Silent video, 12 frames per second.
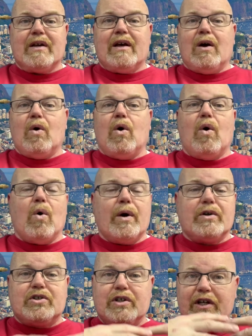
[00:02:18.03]
or
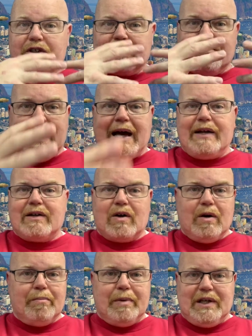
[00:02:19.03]
just mind our
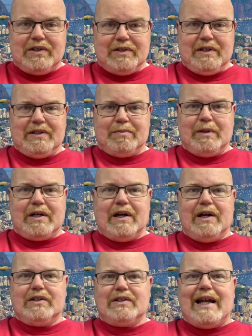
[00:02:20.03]
own business
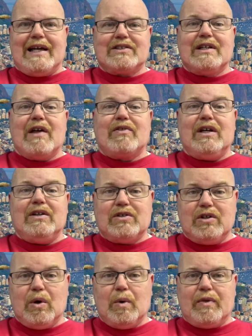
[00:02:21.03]
because it has nothing to
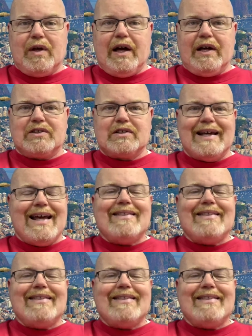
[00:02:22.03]
do with us.